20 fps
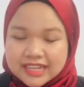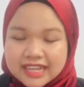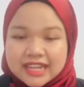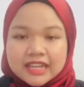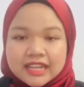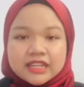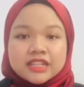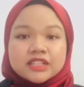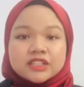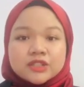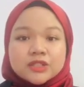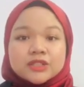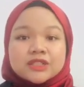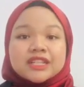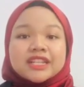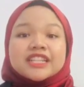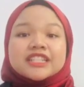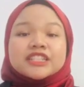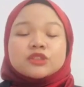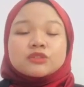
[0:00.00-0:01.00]
The goal
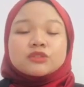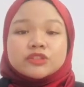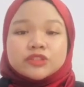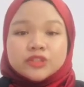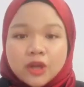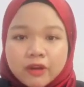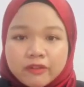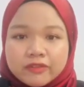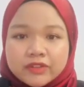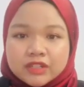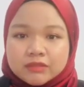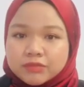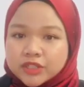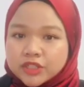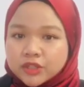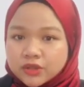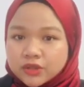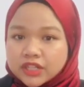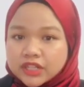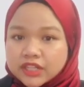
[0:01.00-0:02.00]
is to solve the
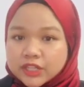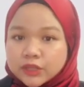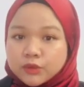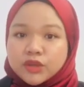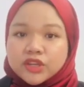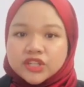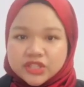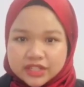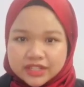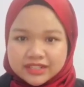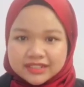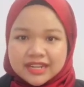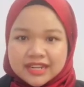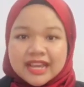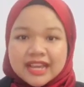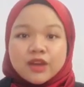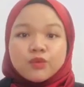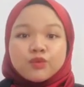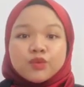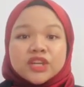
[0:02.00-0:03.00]
Bernoulli equation,
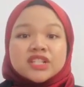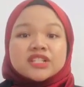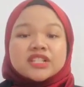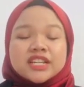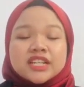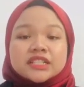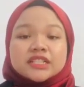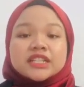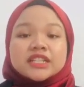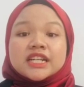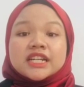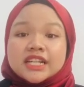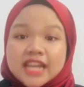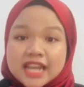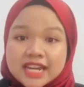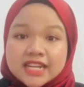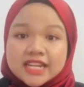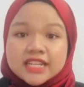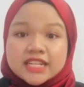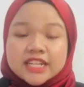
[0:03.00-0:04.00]
which is a
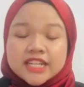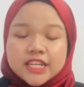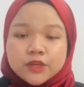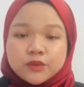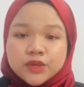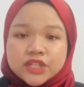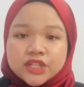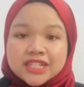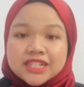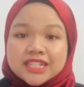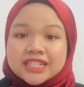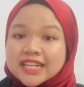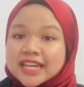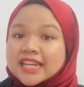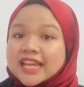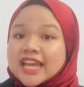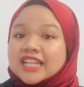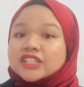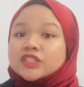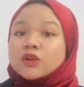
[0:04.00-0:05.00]
nonlinear equation that
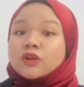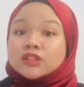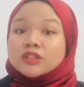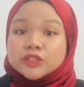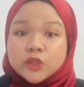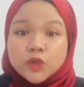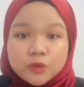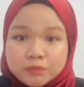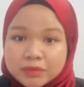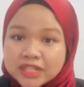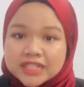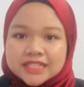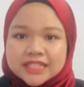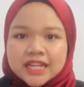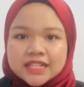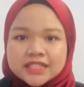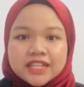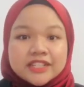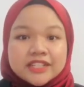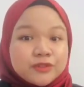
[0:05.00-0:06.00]
has also been
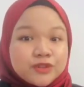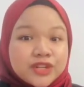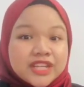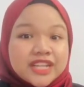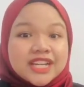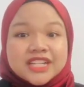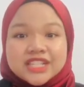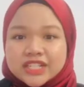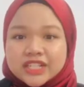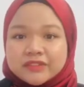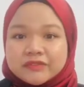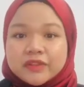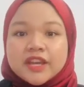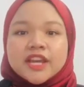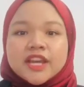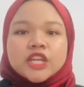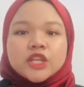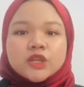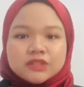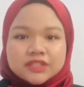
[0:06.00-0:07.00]
successfully achieved
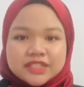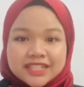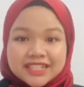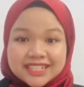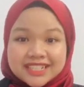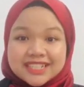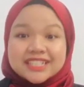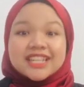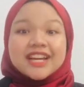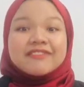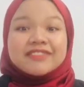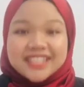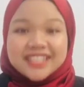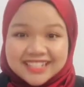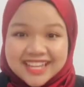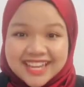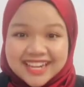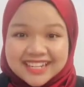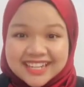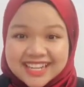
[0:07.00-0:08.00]
using the
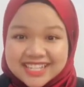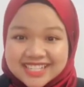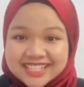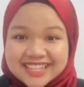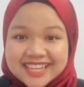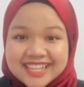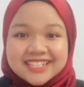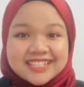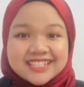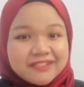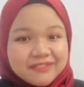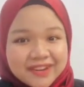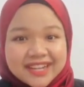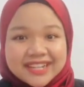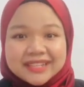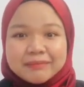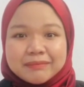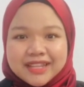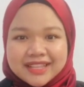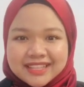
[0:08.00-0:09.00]
Daftardar Gejji and Jafari
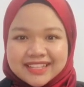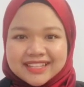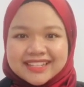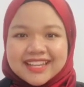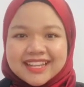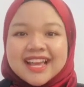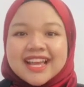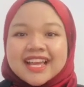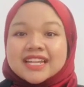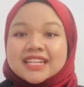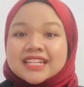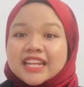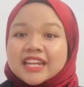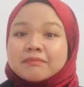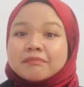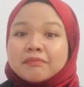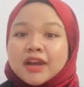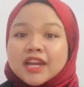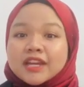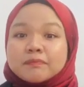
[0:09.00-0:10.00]
method, named
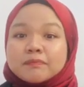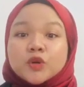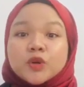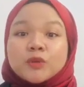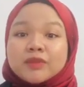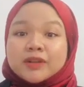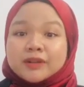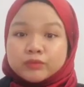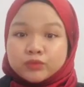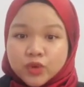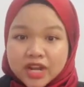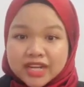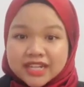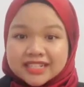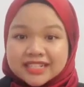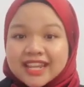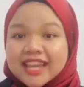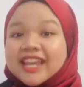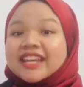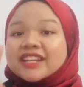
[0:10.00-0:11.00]
by problem 1
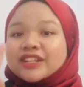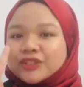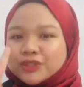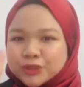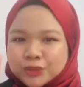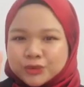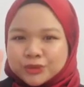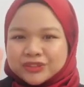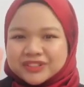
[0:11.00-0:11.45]
and 2.